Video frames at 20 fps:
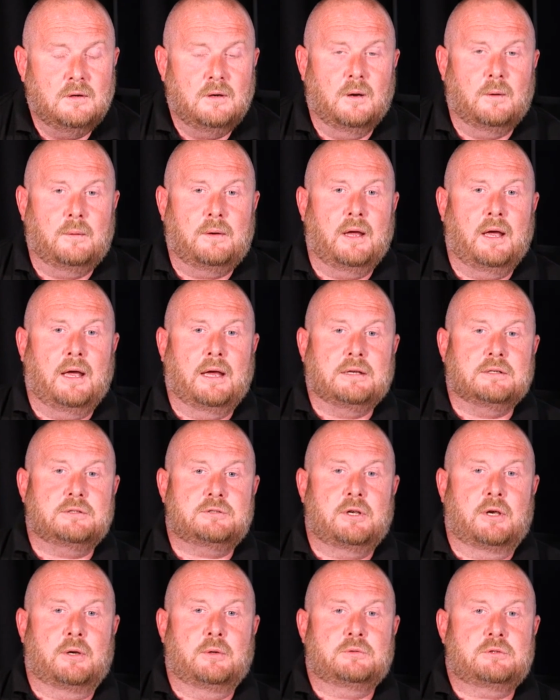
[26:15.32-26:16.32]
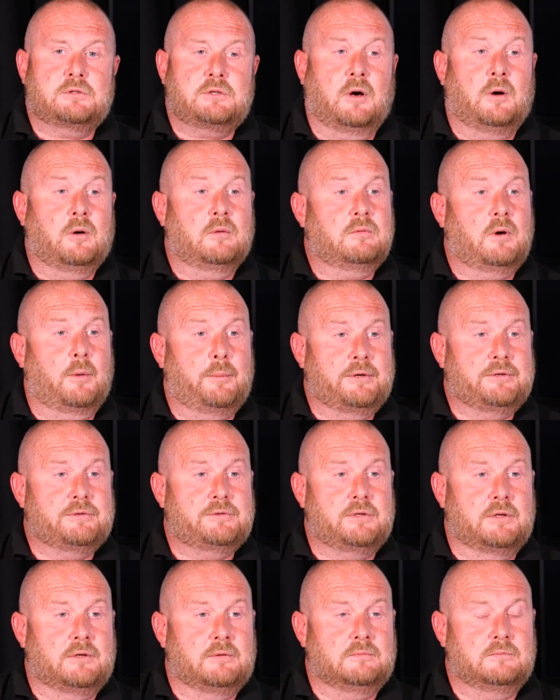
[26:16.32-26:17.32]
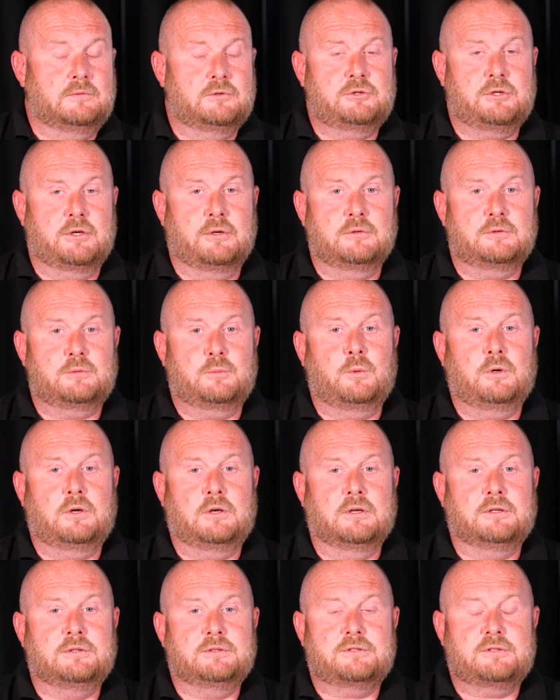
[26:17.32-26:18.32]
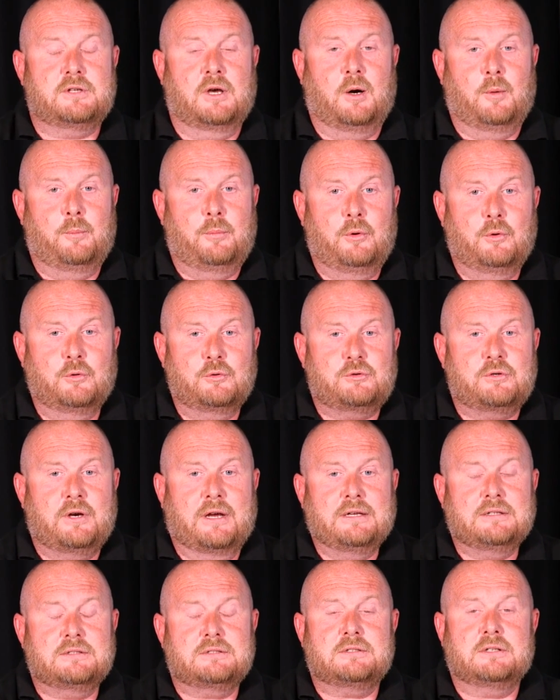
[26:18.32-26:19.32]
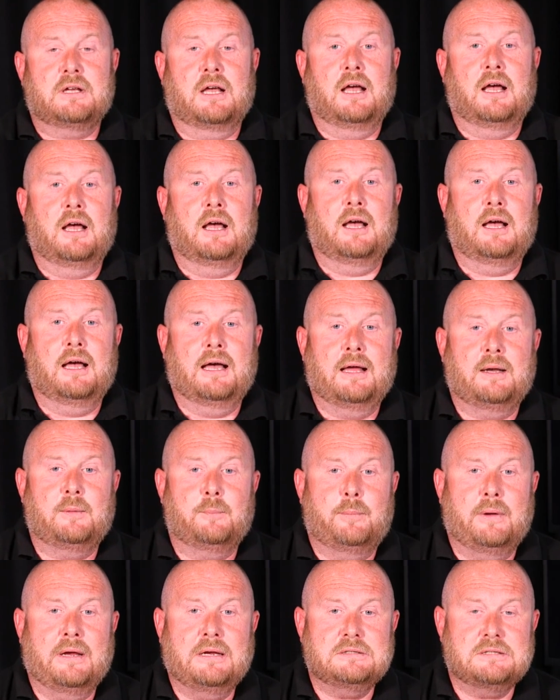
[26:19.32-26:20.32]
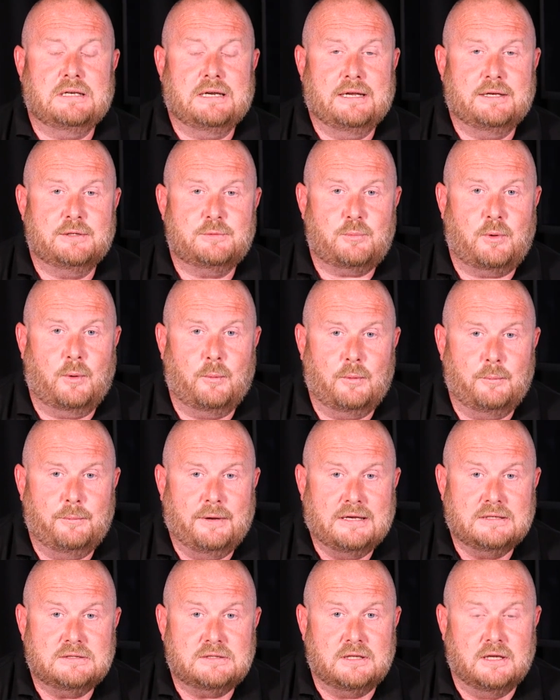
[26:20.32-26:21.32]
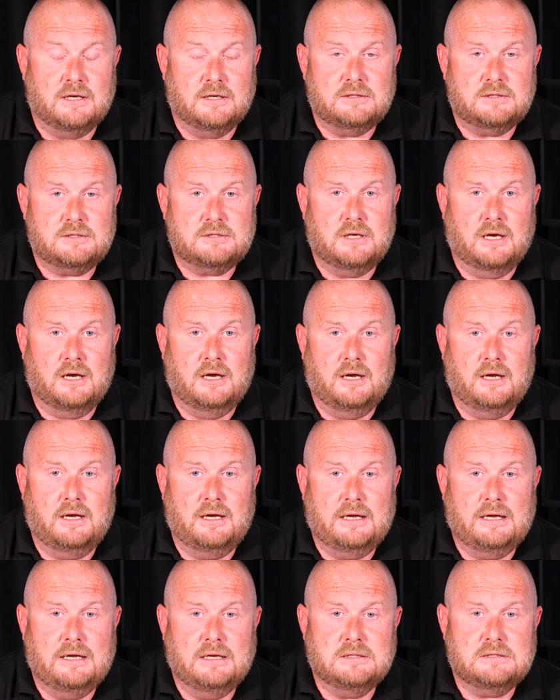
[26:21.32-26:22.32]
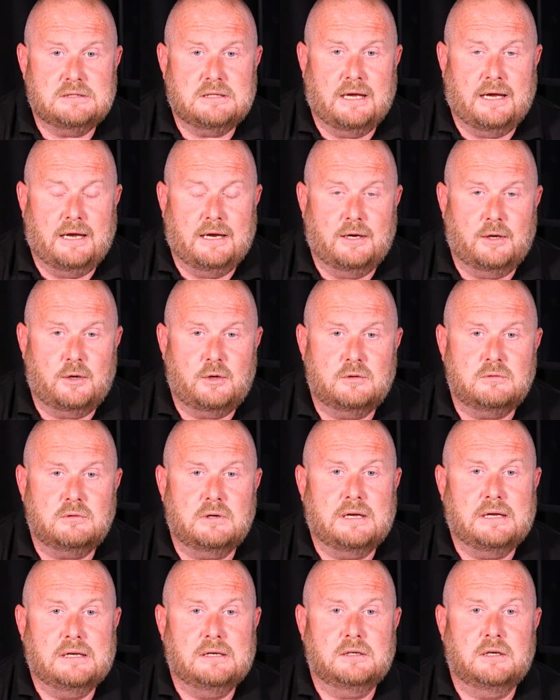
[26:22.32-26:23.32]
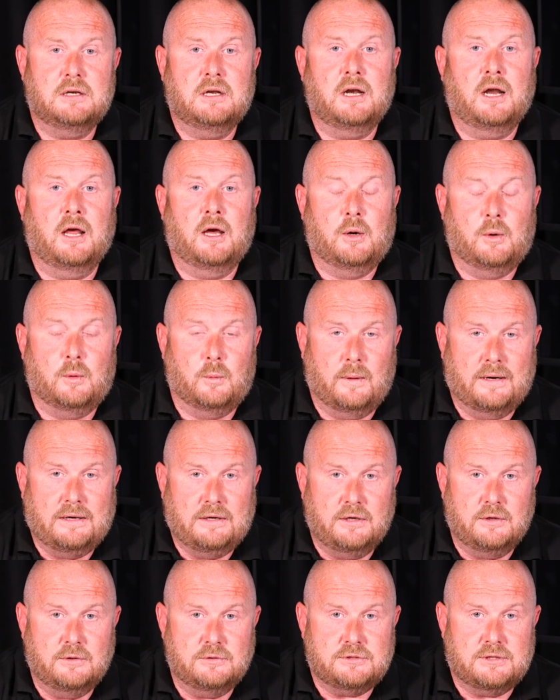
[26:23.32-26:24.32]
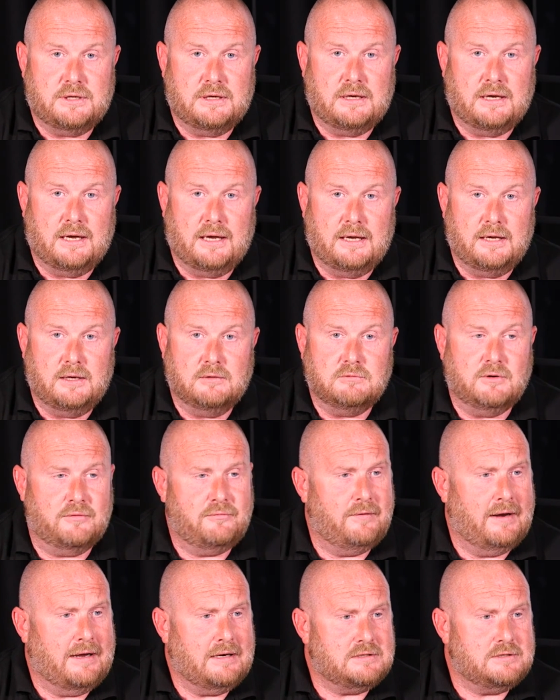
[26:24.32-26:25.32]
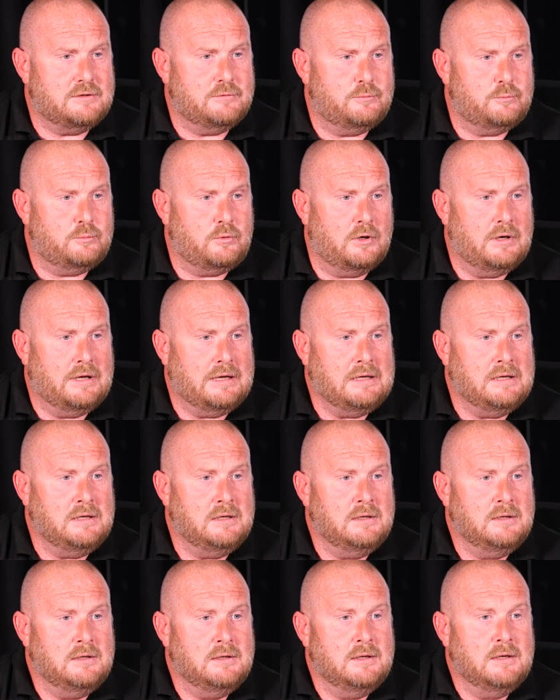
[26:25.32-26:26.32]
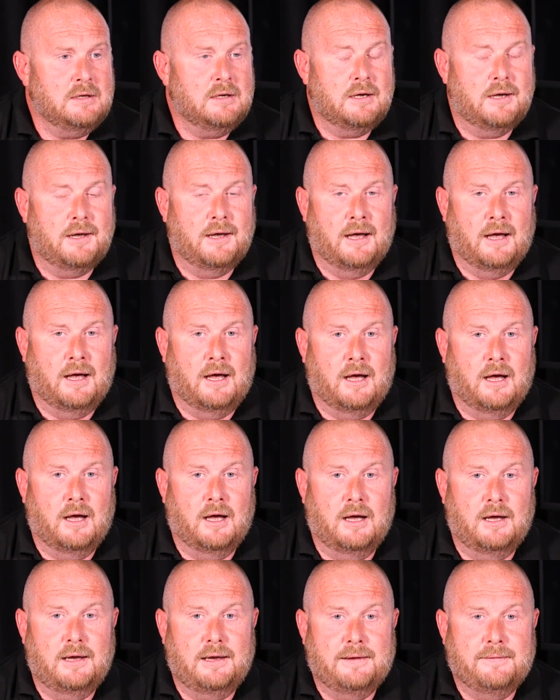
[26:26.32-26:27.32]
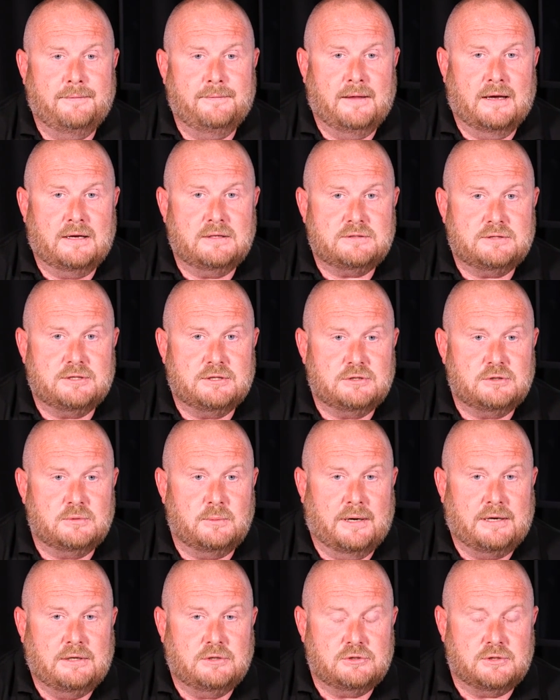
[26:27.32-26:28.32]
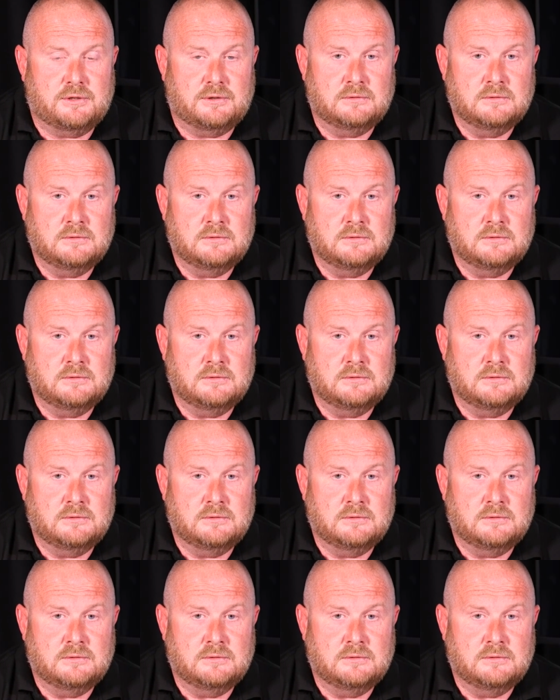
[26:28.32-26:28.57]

Okay, so Scott Robinson shoots woodland style portraits and basically his problem is that he's getting a green glow when using a reflective brolly in that situation.